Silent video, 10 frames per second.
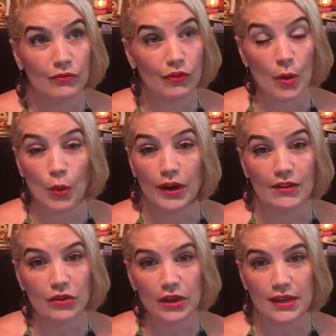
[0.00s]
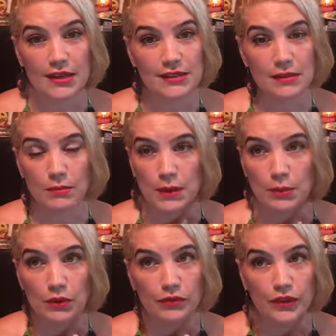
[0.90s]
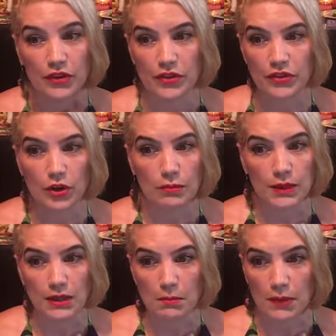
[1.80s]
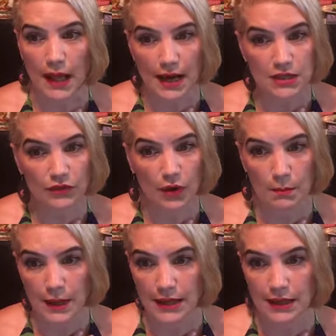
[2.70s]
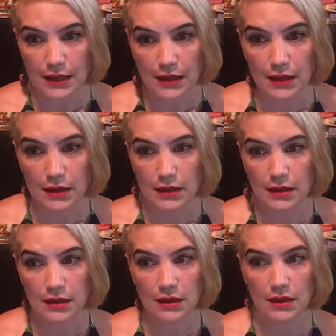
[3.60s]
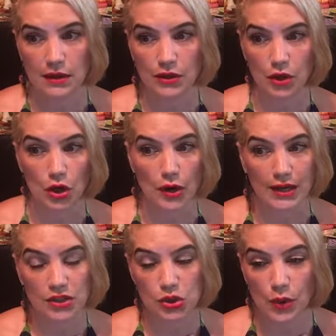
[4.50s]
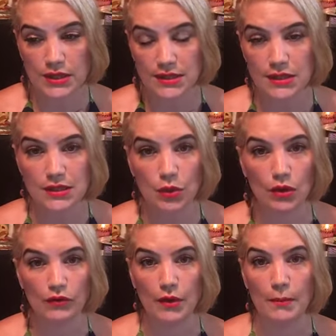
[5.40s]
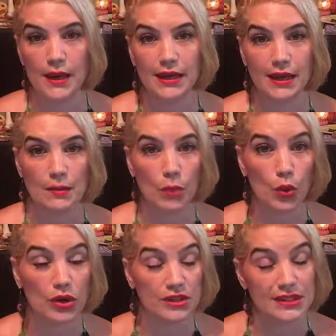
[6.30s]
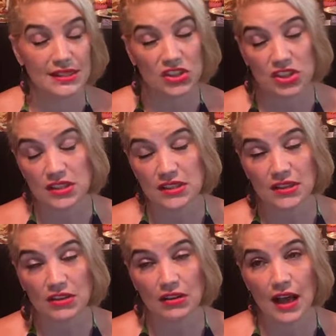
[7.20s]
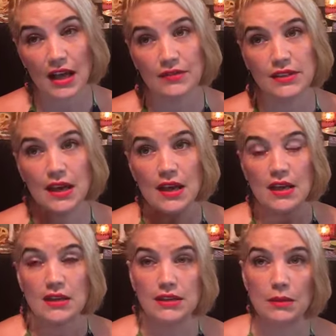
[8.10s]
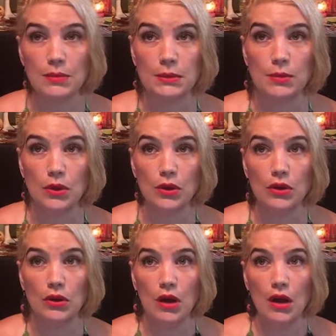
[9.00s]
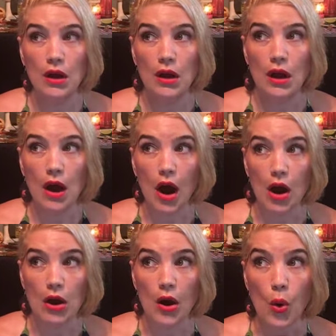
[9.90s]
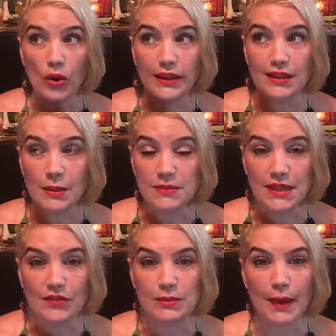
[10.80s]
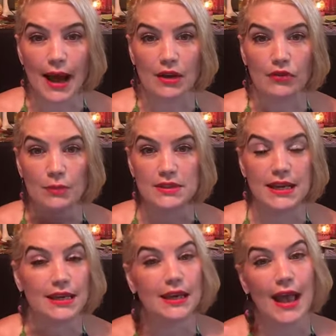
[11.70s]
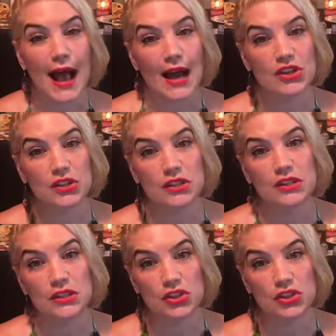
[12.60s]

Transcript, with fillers: from whatever it is. Some people feel that they're being blocked from making the correct choices or from making important decisions in their lives. Some people are holding themselves back from taking action to